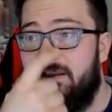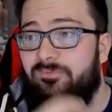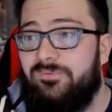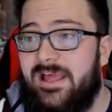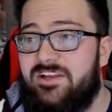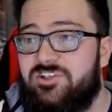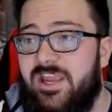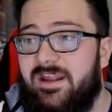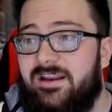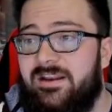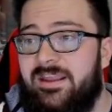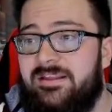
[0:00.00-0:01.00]
Flash
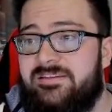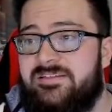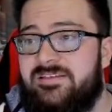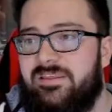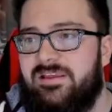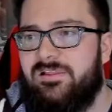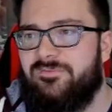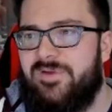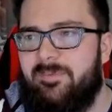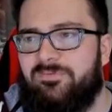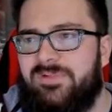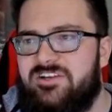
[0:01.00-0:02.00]
Cannon hits the
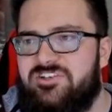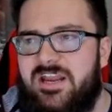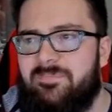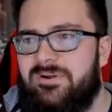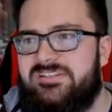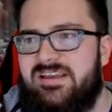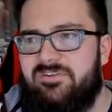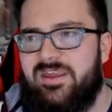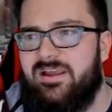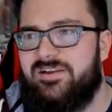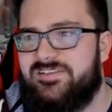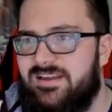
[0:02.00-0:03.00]
Clefable. Flash Cannon hits
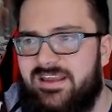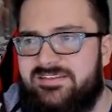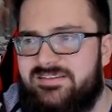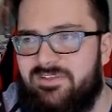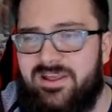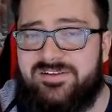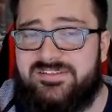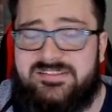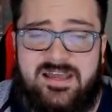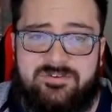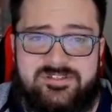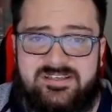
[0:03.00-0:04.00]
everything else. It's
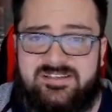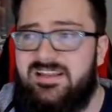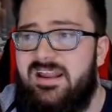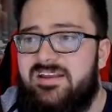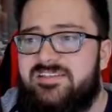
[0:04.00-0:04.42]
not a resist.